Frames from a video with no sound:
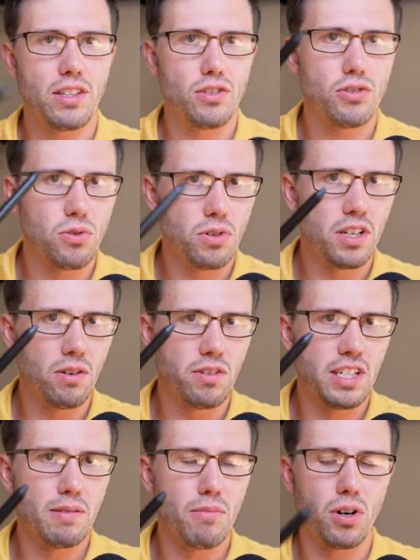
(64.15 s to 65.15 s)
the Studio
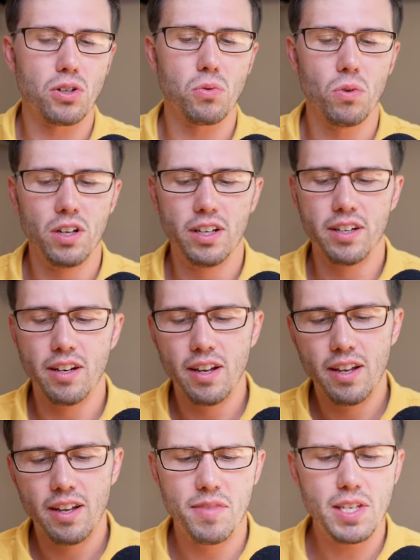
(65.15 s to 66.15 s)
Neat Mark One.
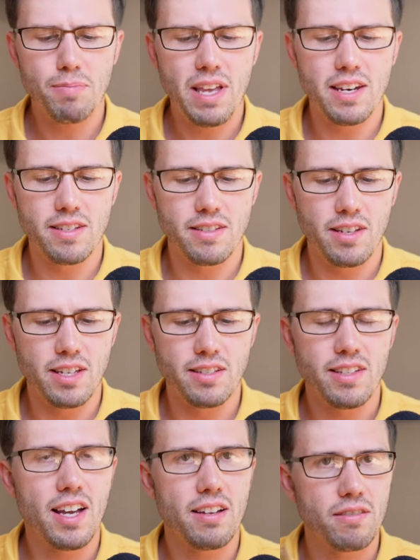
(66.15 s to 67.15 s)
This pen is is
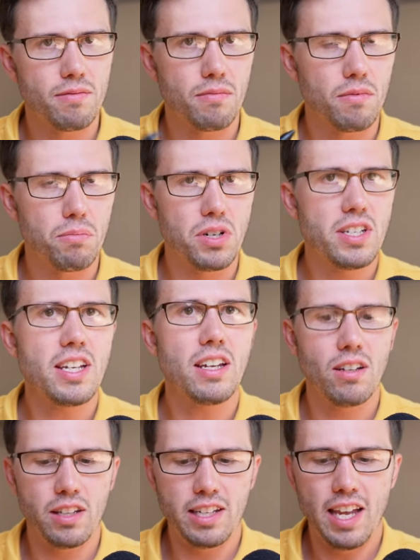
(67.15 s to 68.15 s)
not
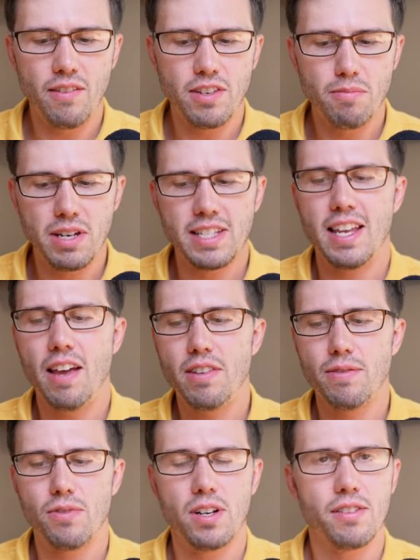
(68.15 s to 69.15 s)
particularly heavy, but it's heavy
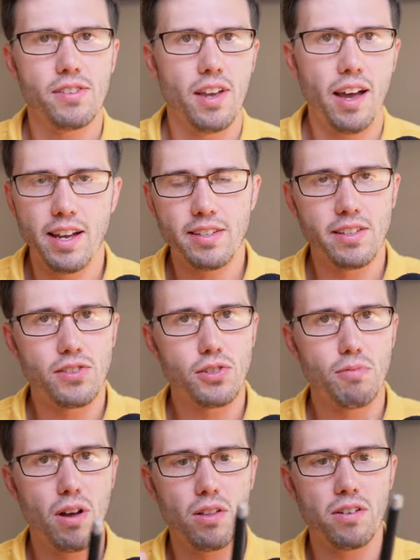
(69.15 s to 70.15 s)
for its size. It's
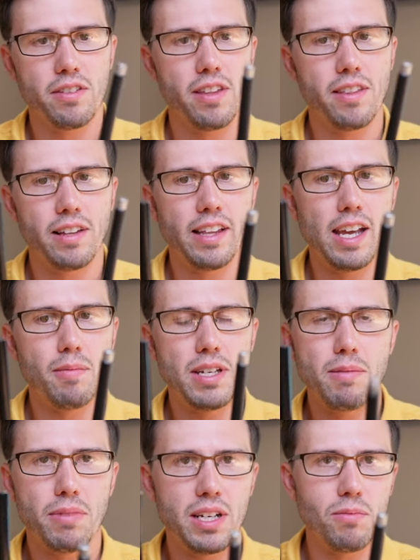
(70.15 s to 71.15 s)
smaller than the
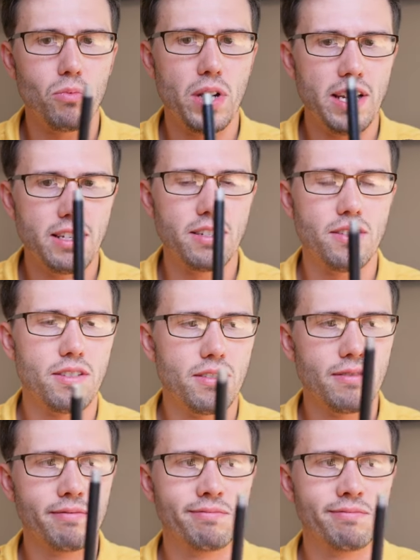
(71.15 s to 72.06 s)
Lamy, but it weighs,